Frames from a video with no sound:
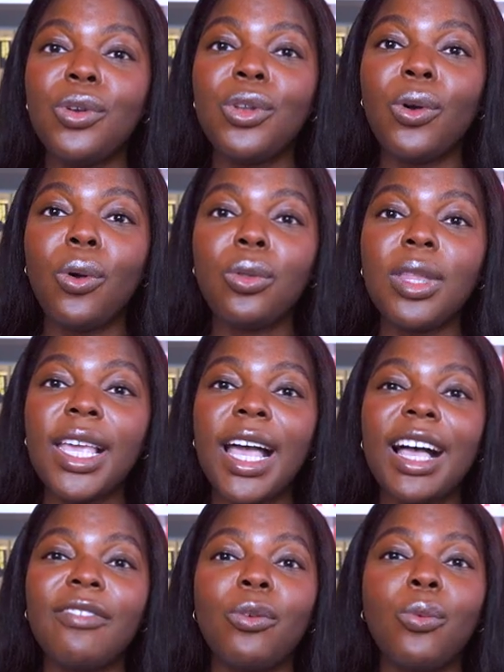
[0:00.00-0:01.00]
you can only
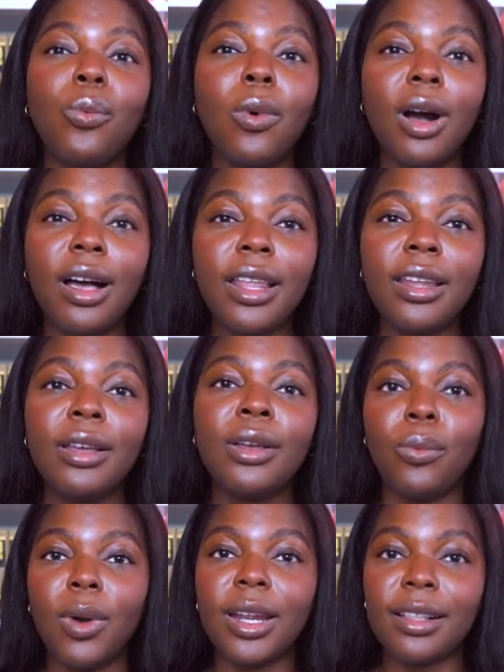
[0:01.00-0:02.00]
have one
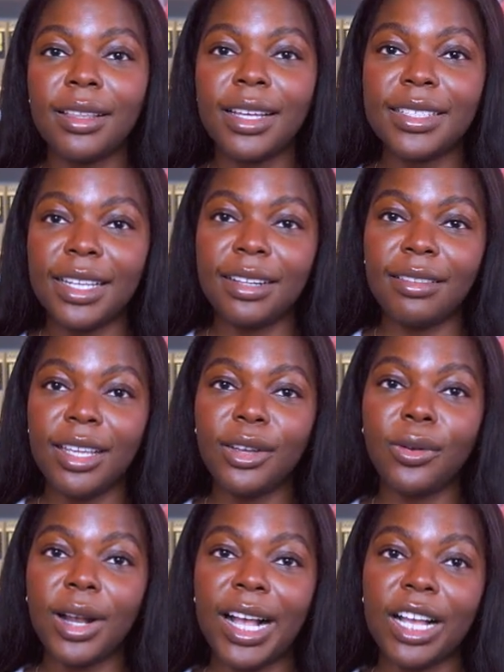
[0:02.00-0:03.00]
one-click data
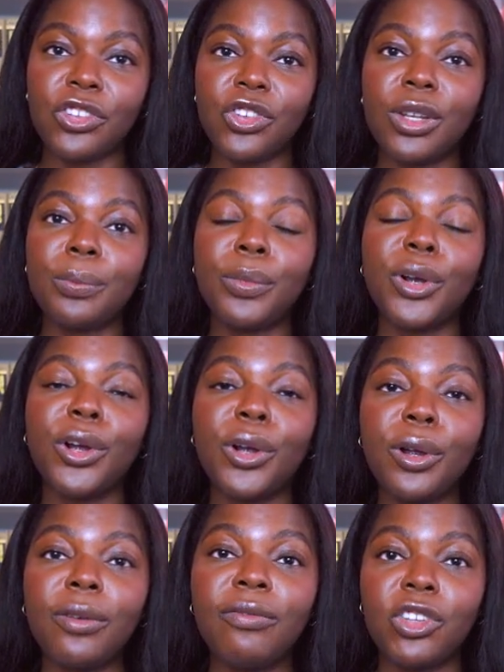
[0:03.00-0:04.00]
link or action
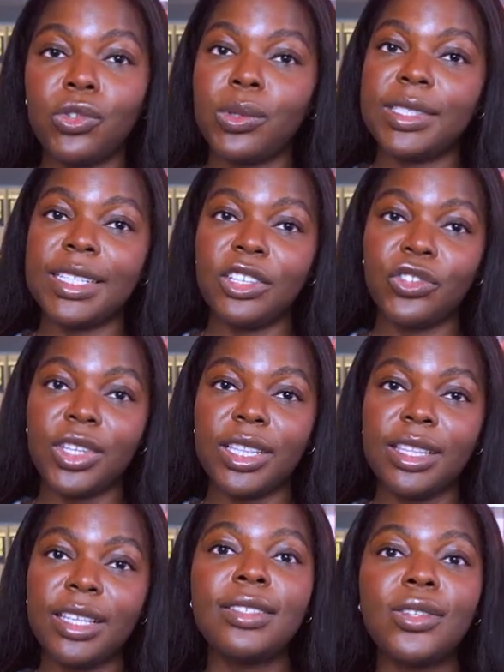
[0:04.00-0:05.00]
per
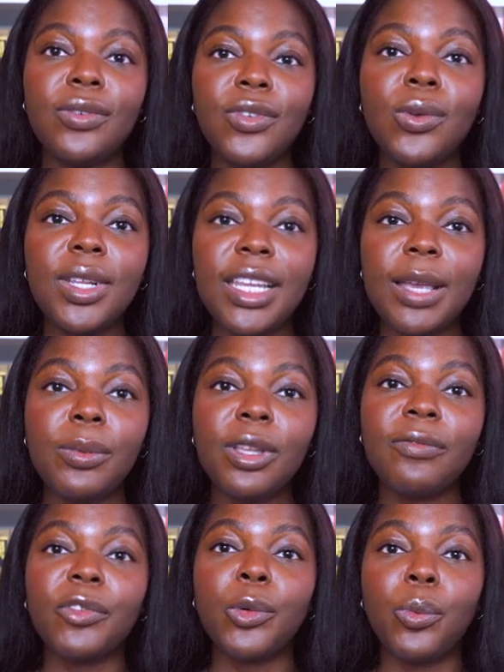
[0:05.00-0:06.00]
visualization. So if you enable
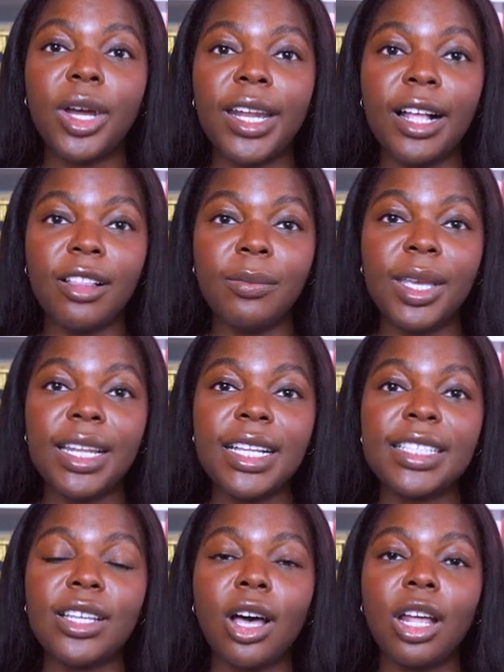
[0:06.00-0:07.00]
it for one element,
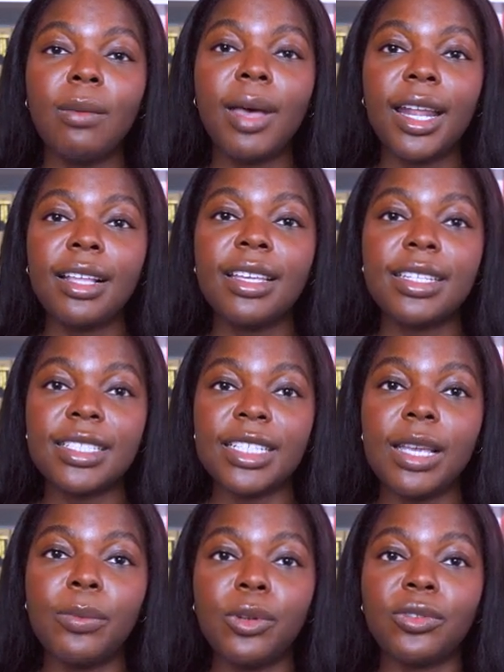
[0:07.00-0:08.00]
it's automatically
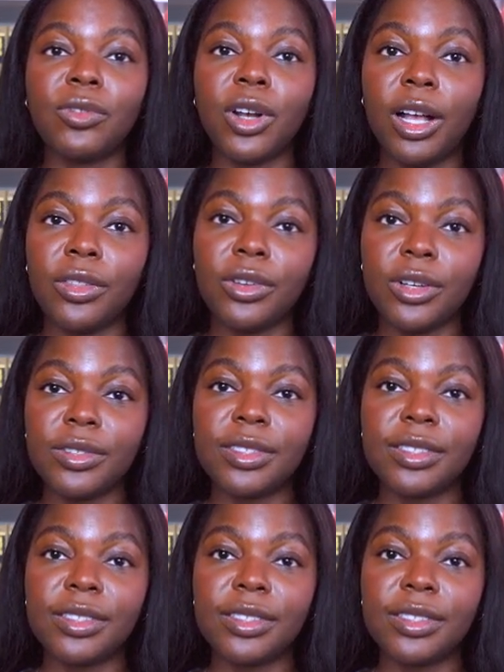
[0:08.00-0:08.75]
disabled for others